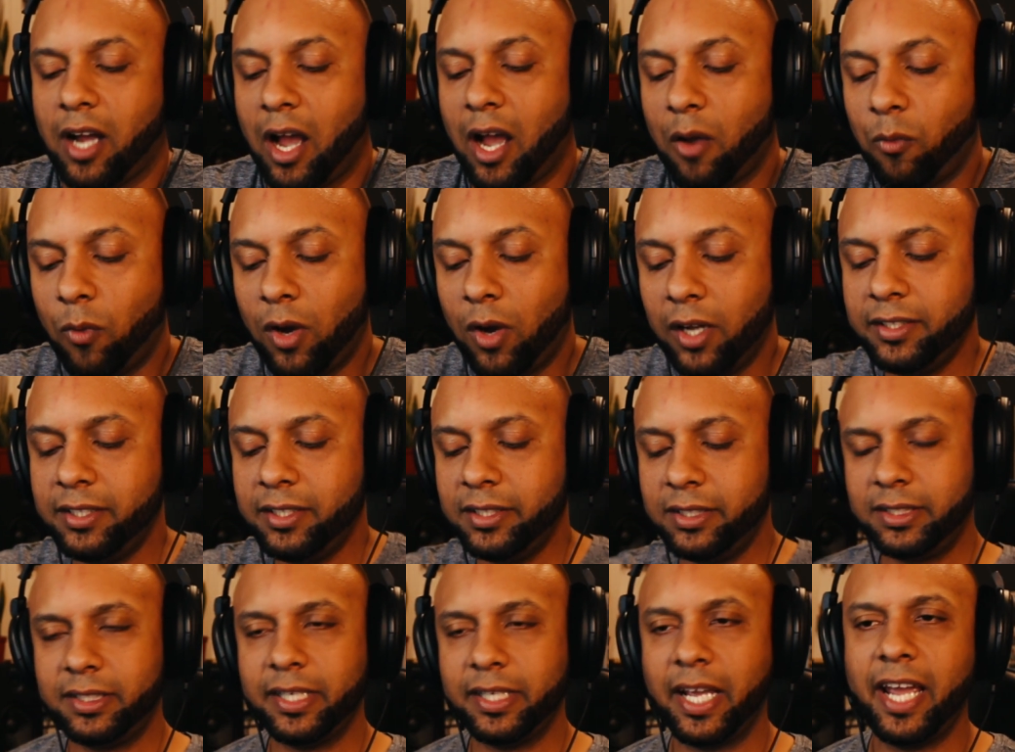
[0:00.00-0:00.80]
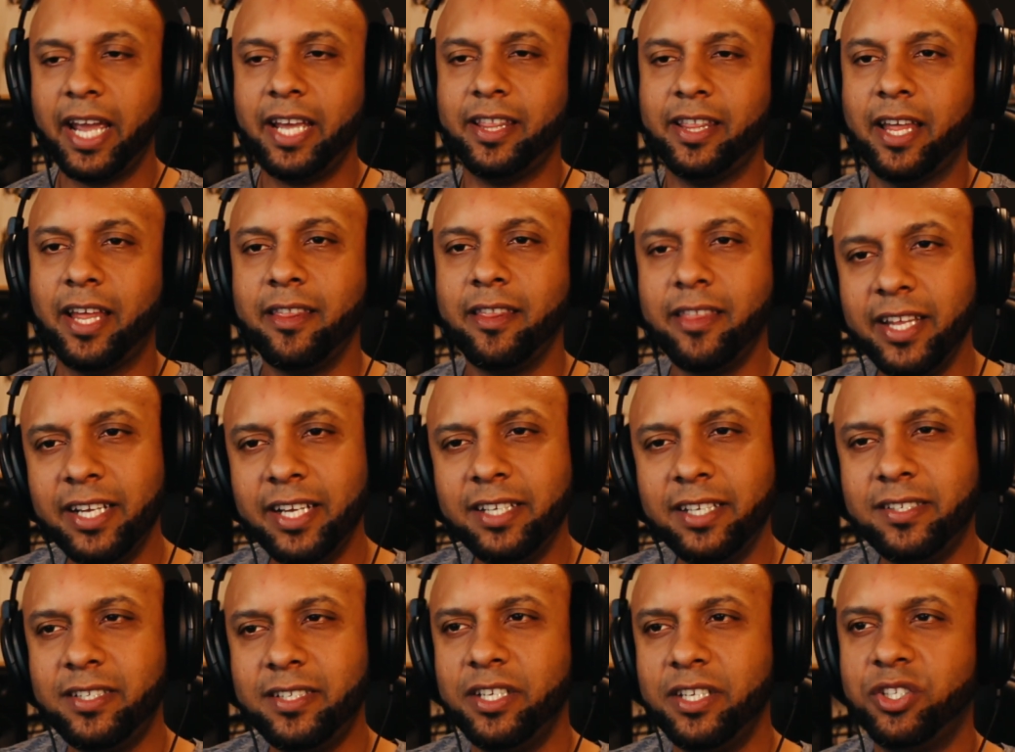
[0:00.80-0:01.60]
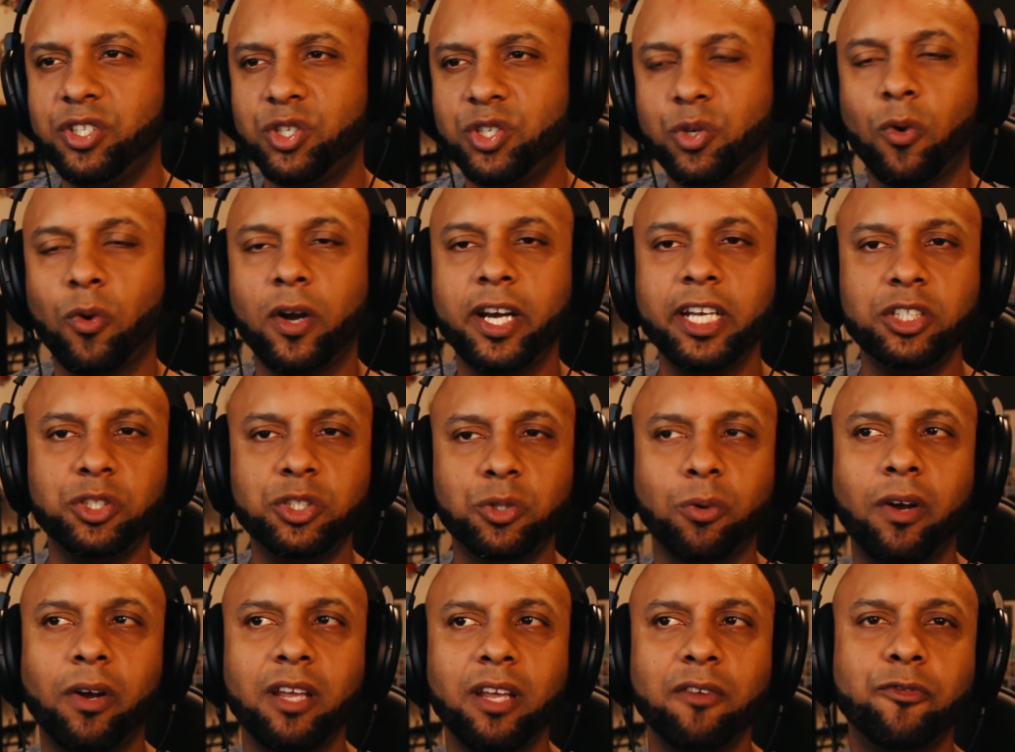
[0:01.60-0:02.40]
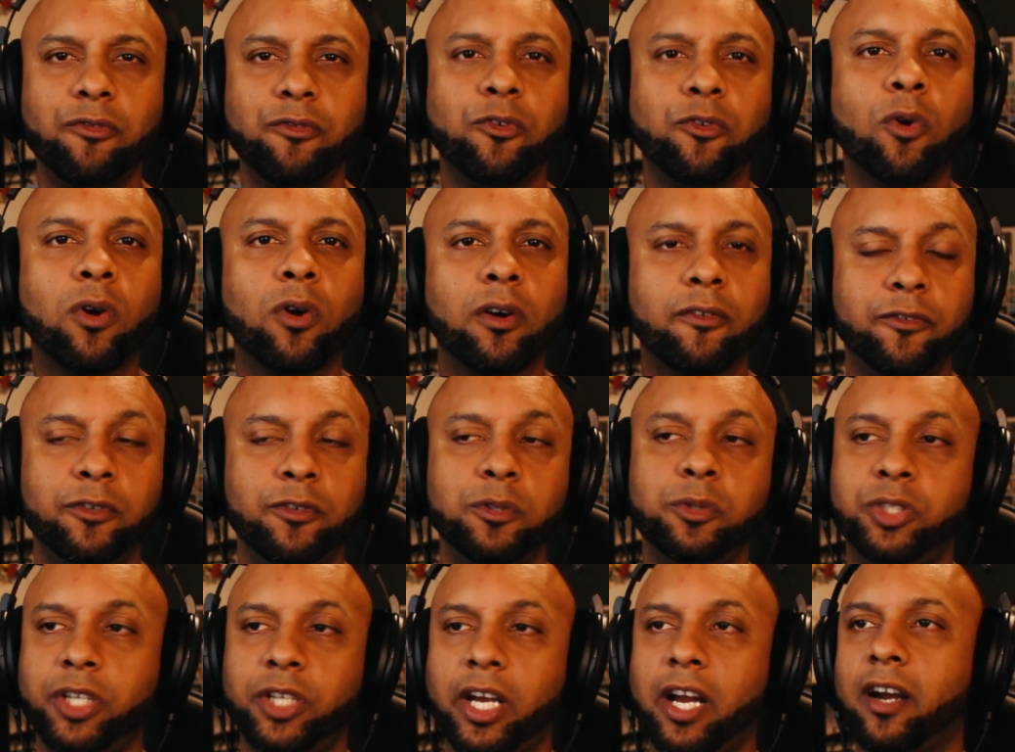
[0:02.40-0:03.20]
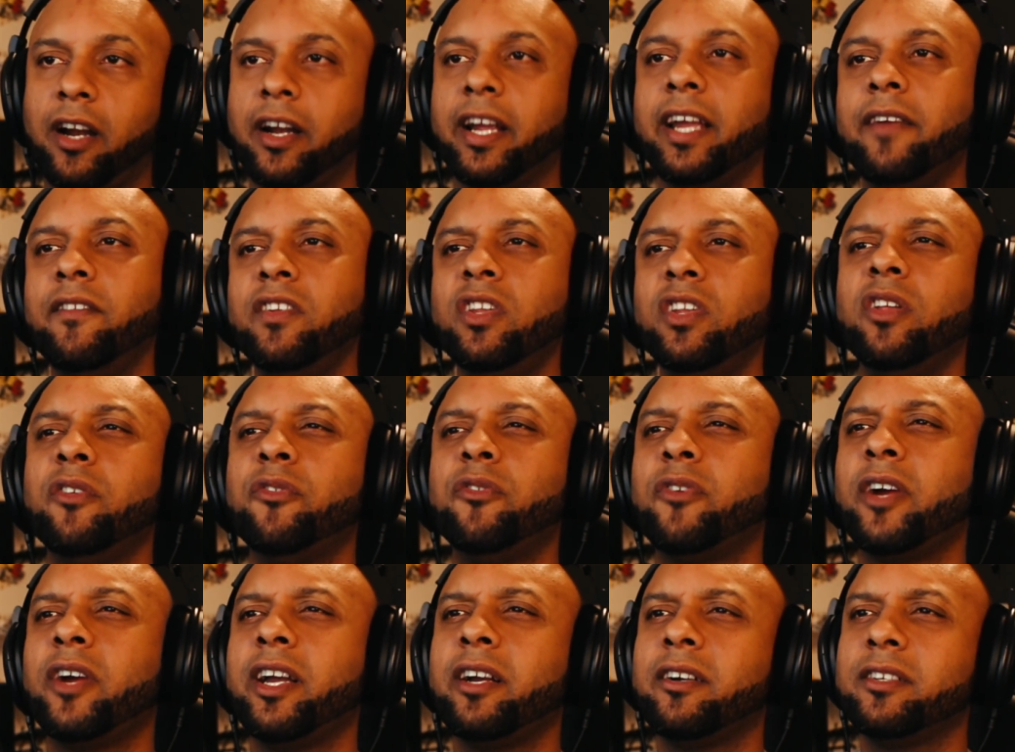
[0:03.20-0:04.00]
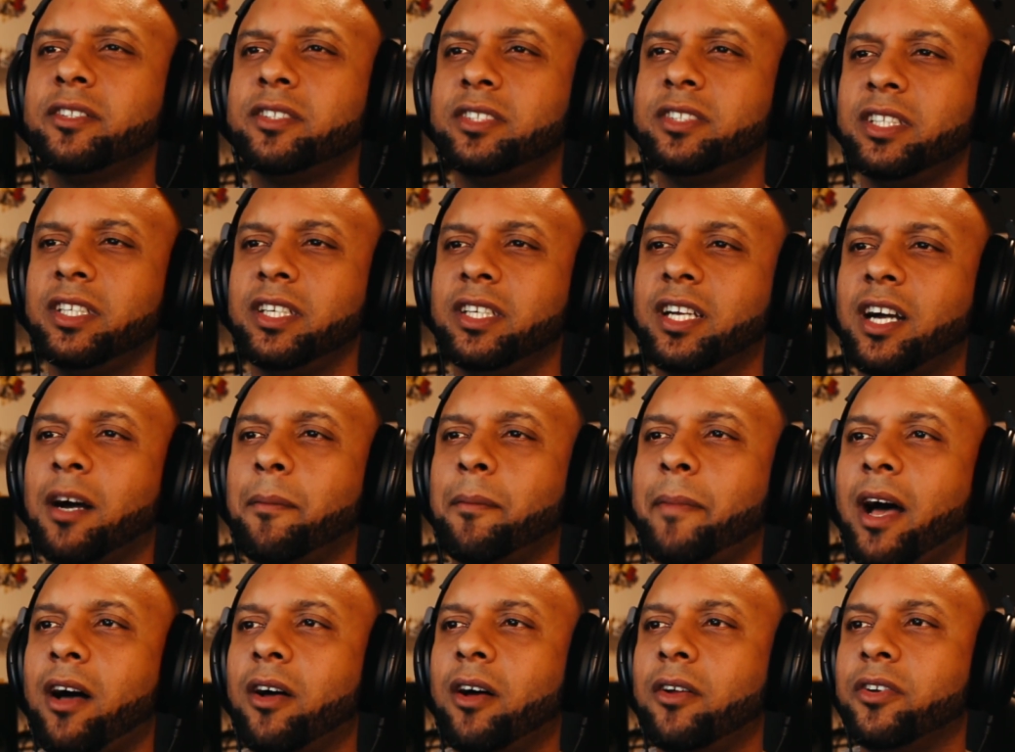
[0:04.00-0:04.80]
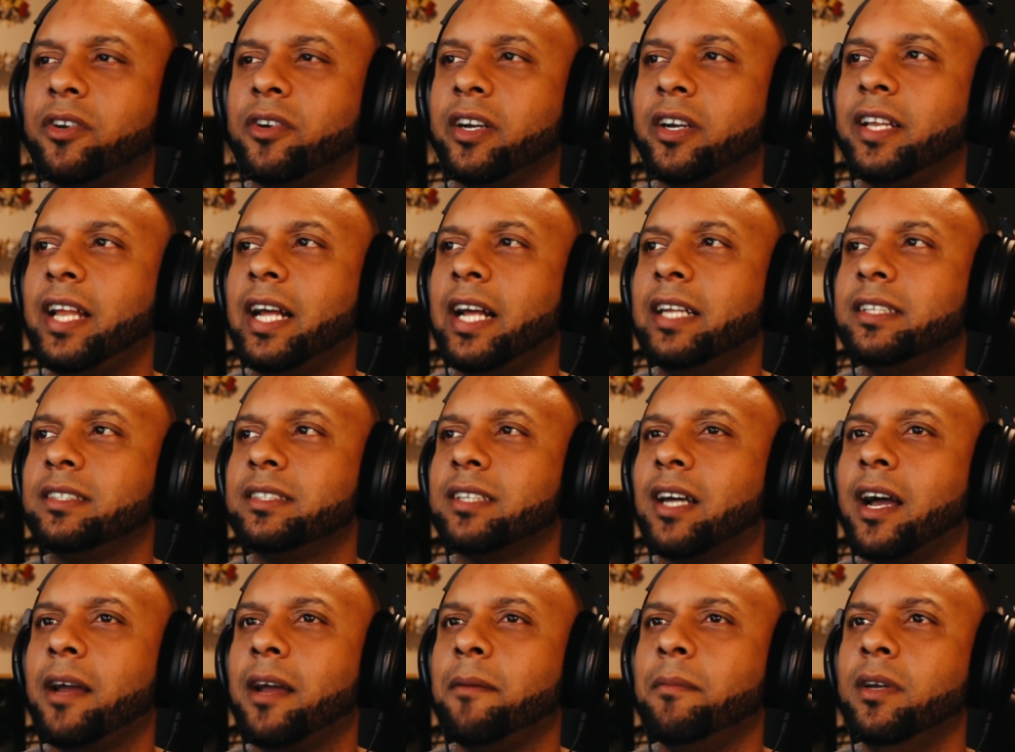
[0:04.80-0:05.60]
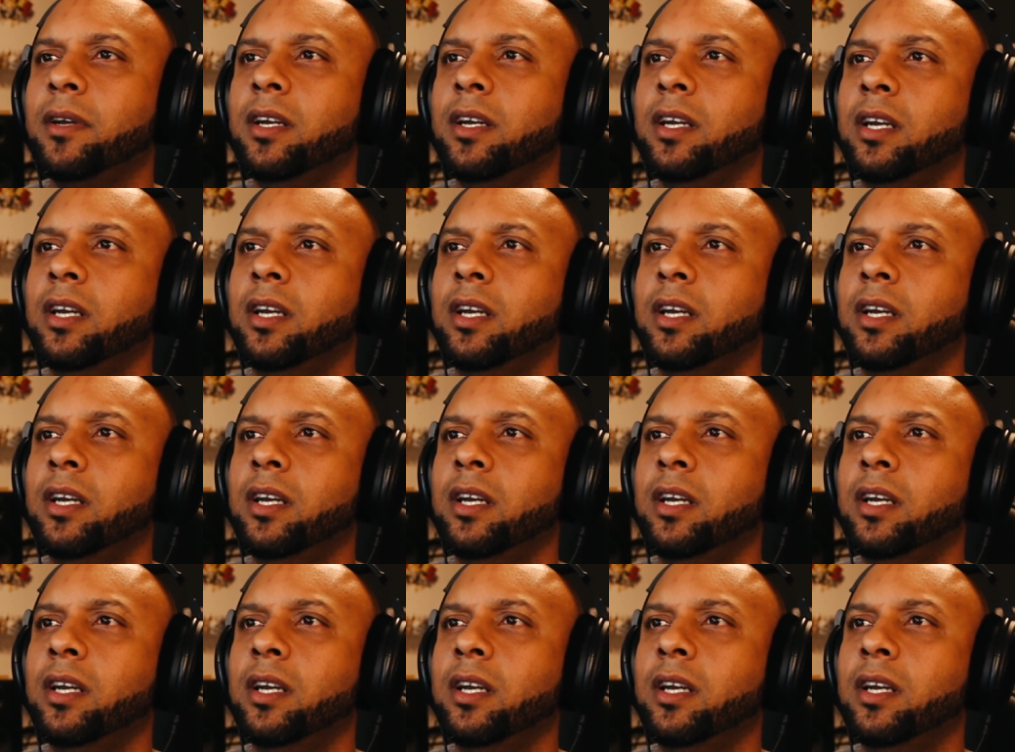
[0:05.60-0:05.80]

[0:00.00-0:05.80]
I want to say that this is 2024 Fougère, even though the fragrance didn't come out during that time.